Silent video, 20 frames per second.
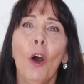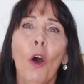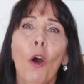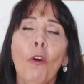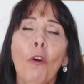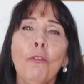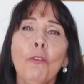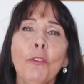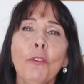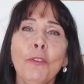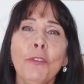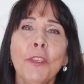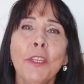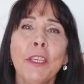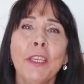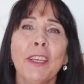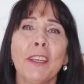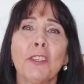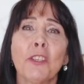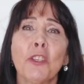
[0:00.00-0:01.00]
Often
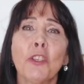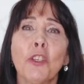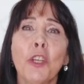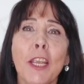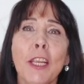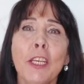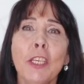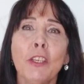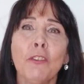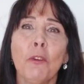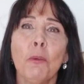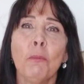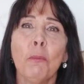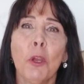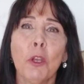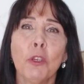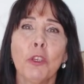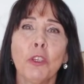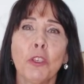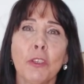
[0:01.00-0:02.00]
the exchange of
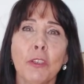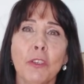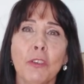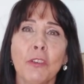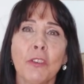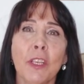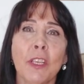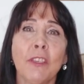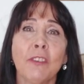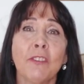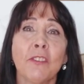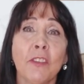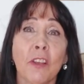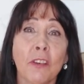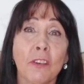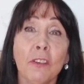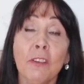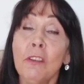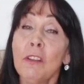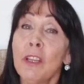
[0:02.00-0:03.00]
emotions is
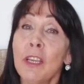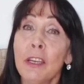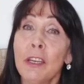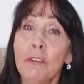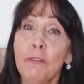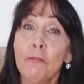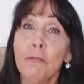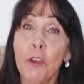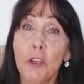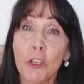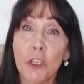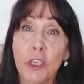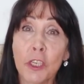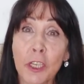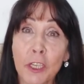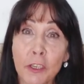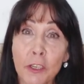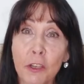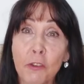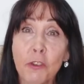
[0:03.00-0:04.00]
subtle and
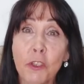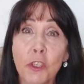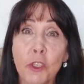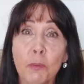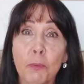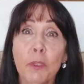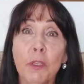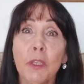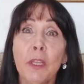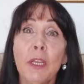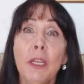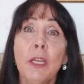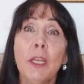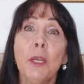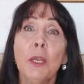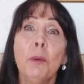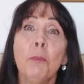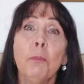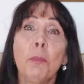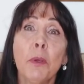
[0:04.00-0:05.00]
virtually unnoticeable,
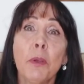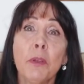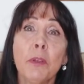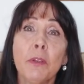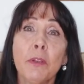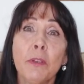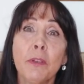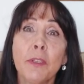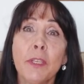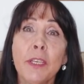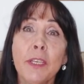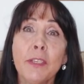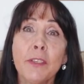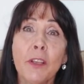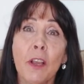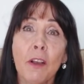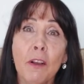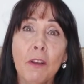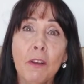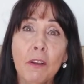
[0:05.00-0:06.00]
but
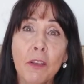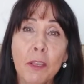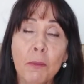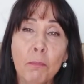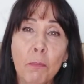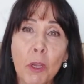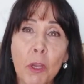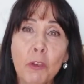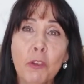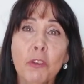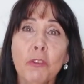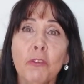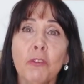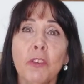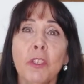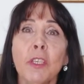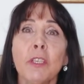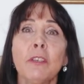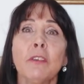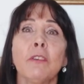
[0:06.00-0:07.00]
these are emotional
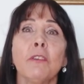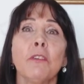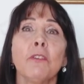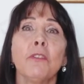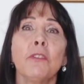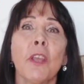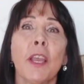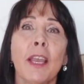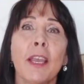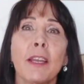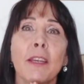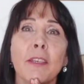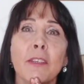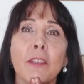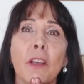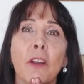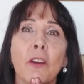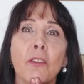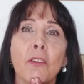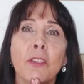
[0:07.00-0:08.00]
signals
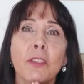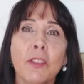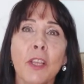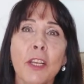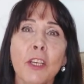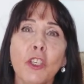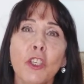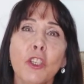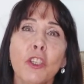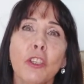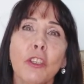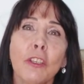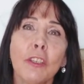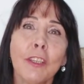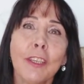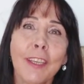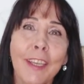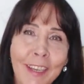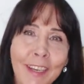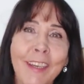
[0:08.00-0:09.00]
and are
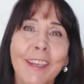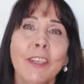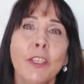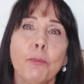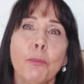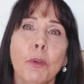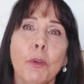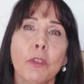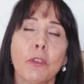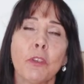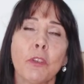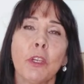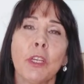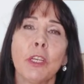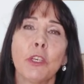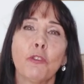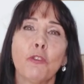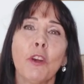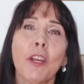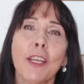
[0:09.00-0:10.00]
essential in
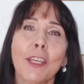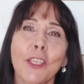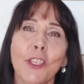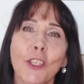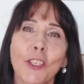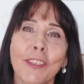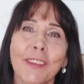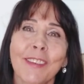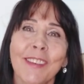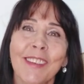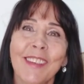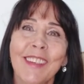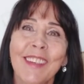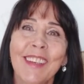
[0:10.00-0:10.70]
interpersonal interaction.